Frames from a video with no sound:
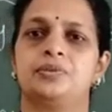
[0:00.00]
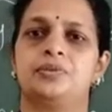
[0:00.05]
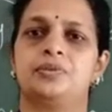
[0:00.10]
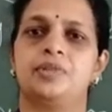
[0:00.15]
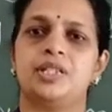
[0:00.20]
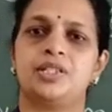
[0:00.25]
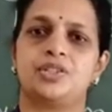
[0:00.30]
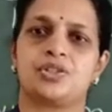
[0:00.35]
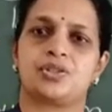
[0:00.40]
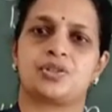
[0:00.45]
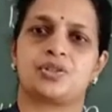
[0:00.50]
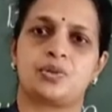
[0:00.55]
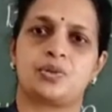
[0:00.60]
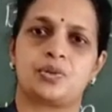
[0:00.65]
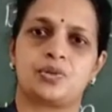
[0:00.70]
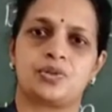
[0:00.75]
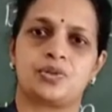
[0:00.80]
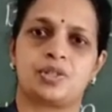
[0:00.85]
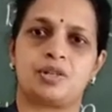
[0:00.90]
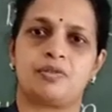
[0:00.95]
Which
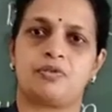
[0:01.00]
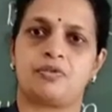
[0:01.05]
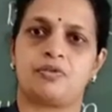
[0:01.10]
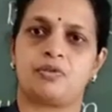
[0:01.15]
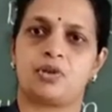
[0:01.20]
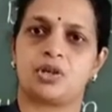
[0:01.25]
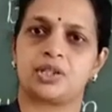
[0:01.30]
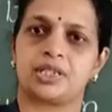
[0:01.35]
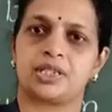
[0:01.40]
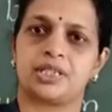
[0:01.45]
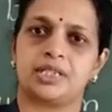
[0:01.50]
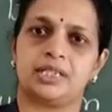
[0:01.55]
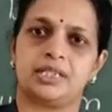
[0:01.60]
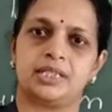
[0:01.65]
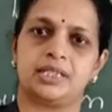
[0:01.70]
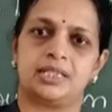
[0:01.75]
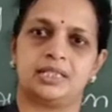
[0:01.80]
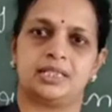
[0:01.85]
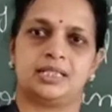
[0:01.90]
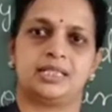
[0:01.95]
source of
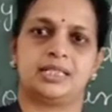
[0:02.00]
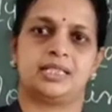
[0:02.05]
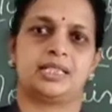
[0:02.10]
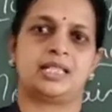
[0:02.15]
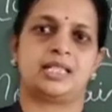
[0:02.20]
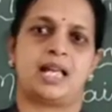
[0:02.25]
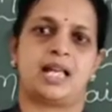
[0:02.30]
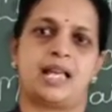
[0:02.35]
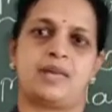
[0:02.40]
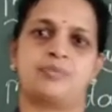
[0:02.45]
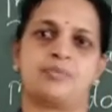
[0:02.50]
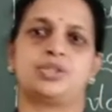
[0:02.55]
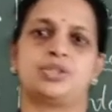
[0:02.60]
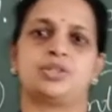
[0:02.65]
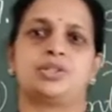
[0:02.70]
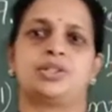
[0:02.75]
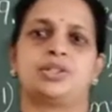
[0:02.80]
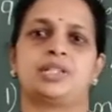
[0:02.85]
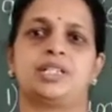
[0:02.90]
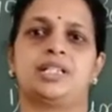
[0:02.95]
water I am
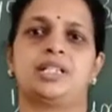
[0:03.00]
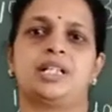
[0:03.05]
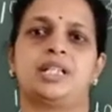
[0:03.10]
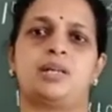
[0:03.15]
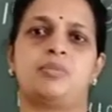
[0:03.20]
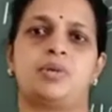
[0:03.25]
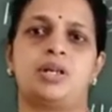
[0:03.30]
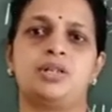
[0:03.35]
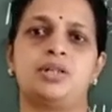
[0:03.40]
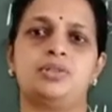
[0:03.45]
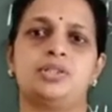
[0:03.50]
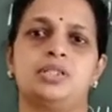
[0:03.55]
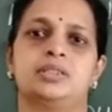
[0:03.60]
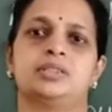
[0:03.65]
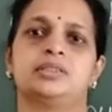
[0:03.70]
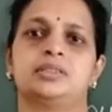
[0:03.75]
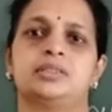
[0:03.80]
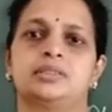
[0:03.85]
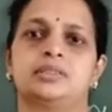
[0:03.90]
talking about?